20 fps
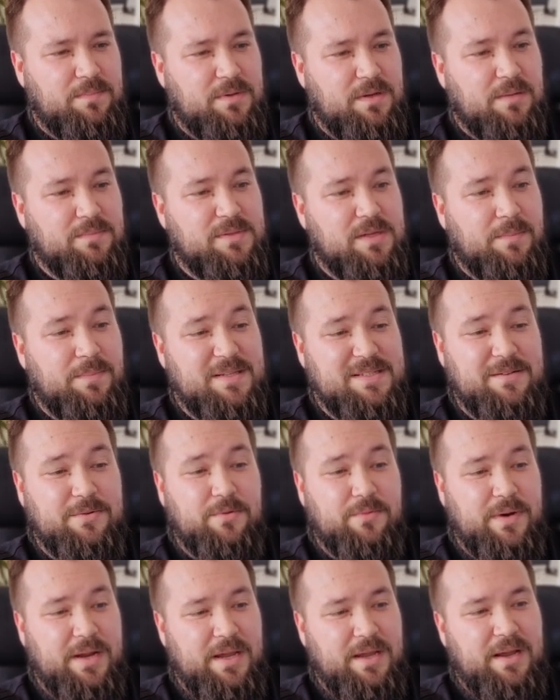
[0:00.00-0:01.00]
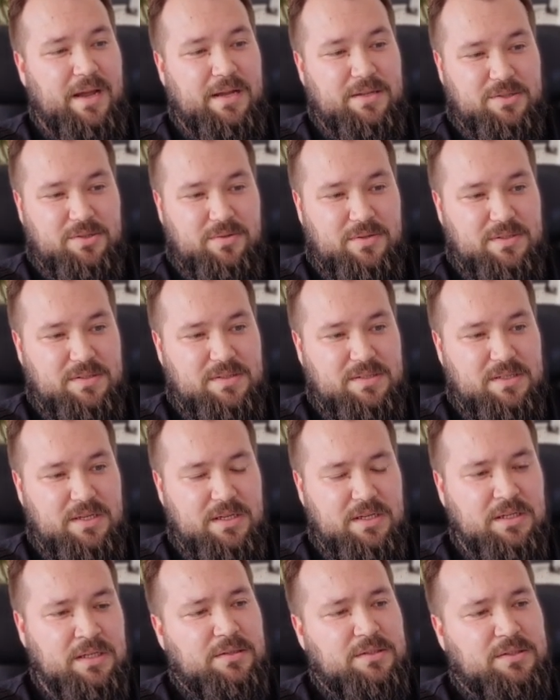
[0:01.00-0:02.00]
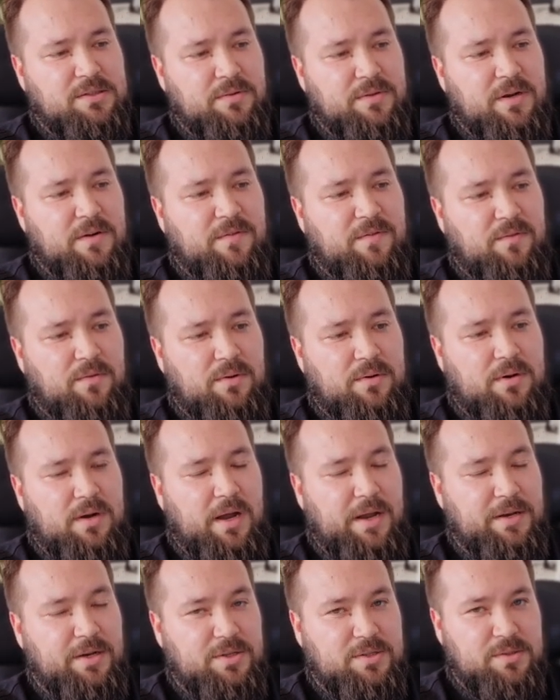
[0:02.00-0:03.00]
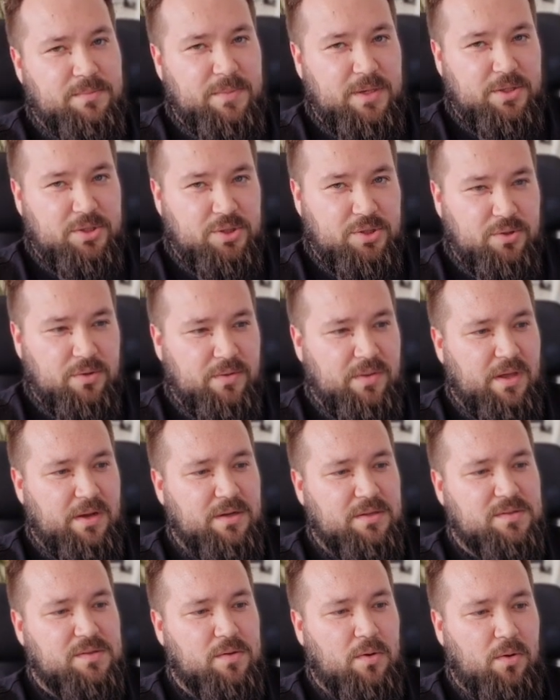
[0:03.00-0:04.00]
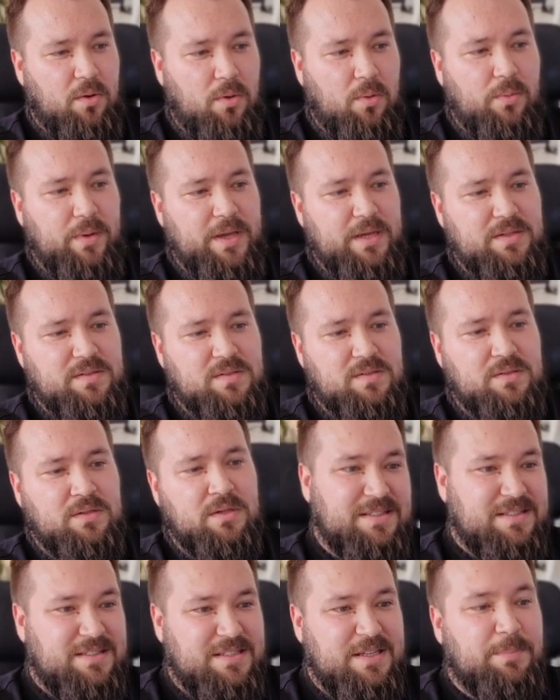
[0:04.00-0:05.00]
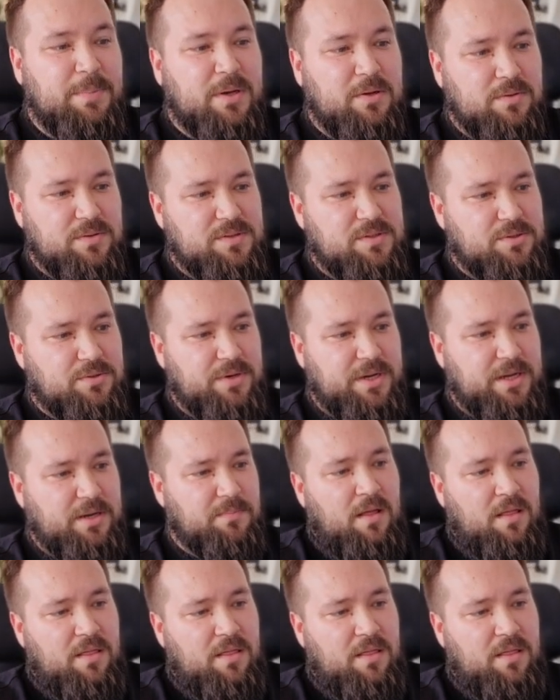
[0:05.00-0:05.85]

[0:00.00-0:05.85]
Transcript: comes up as an array, as you can see. So therefore, I need to make sure that it's always typical string.